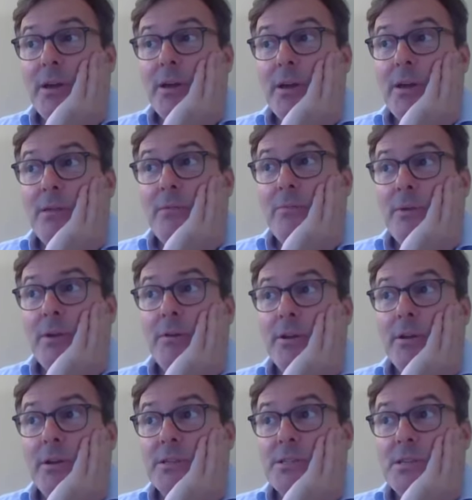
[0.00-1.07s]
a
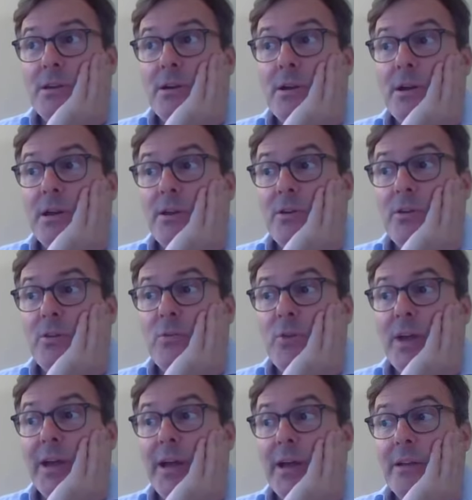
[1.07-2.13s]
very nice guy who
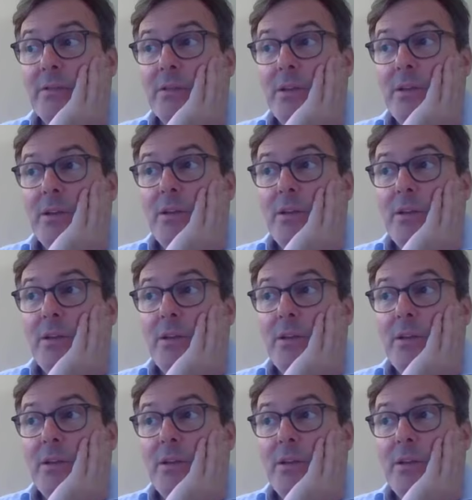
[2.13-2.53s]
had